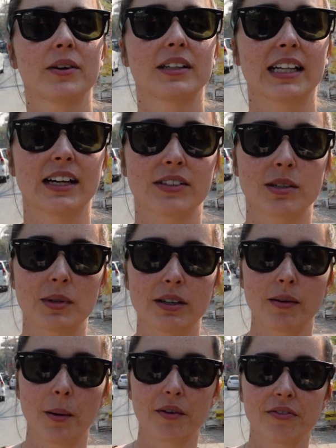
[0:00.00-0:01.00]
and have somebody
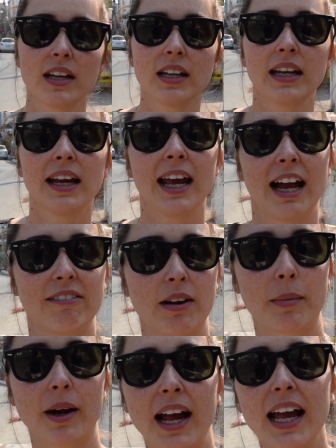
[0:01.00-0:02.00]
rub our feet and
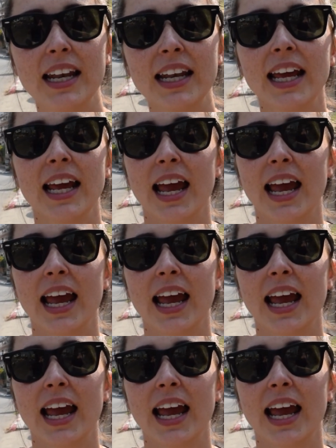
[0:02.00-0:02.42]
rub our head